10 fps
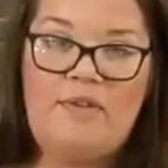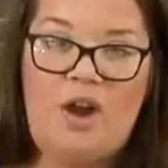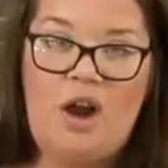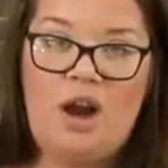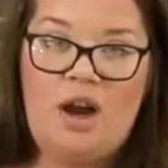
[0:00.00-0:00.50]

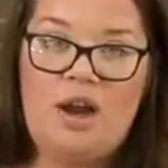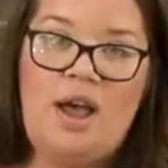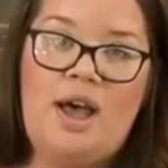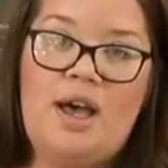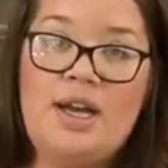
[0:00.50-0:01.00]
our
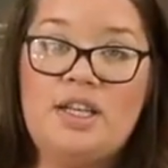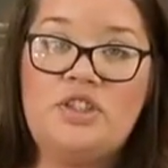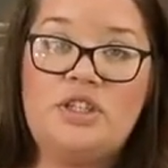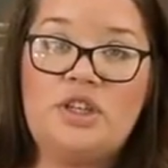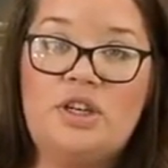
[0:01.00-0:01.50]
honey
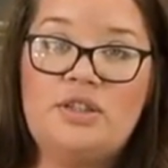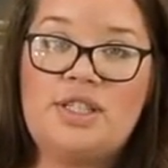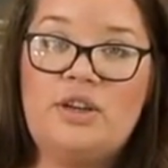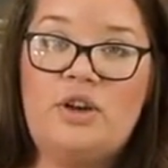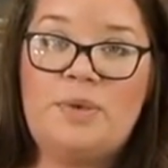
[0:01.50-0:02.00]
ginger
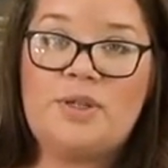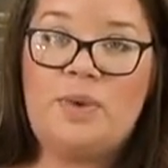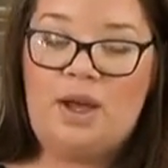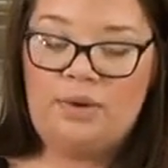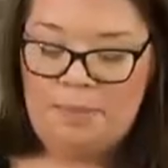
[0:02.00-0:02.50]
syrup as
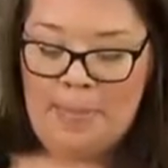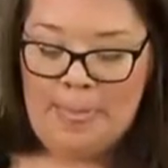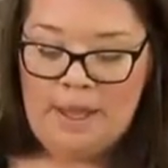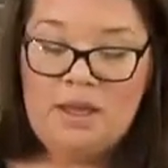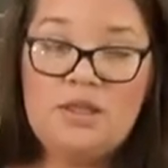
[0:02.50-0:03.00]
well.
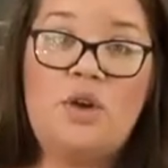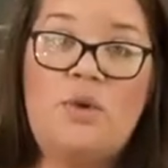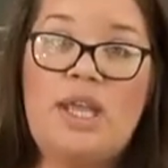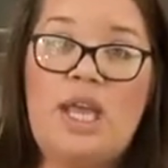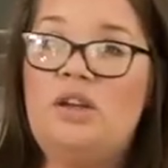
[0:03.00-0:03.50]
So
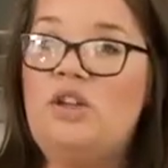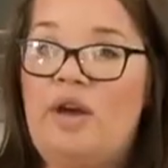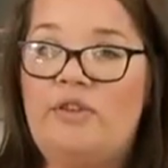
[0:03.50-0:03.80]
again, you have your